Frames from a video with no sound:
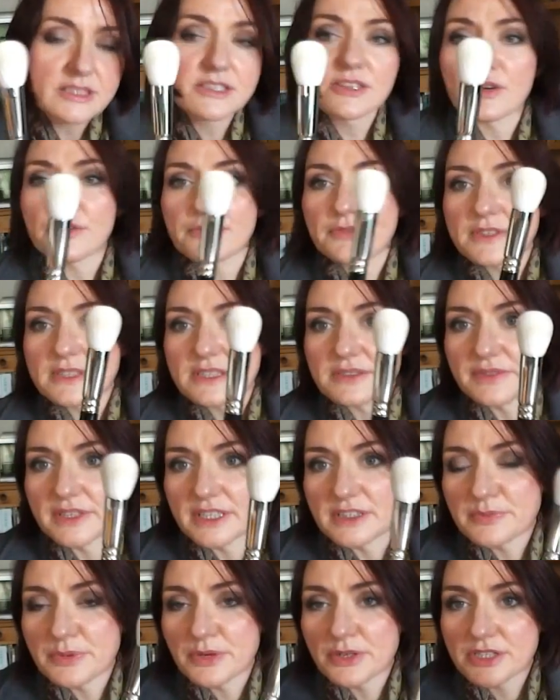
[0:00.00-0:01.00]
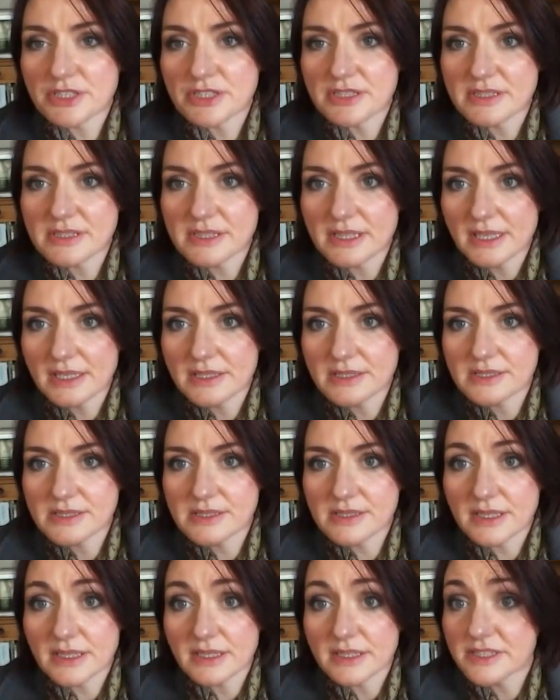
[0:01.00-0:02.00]
The softness of these brushes
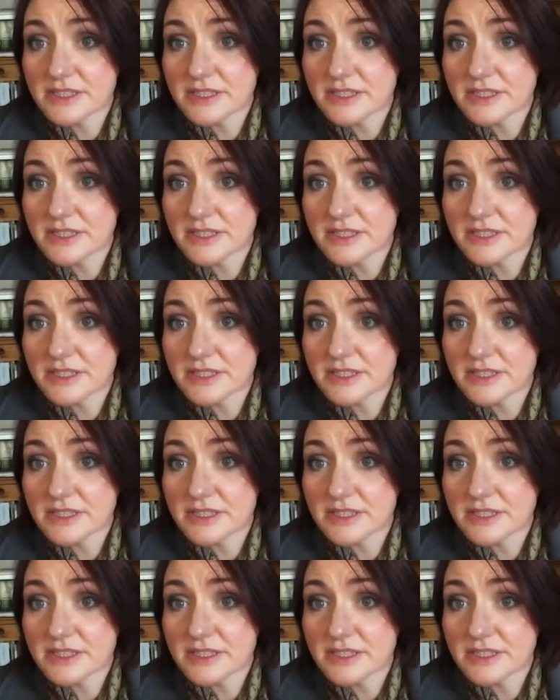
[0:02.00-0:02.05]
is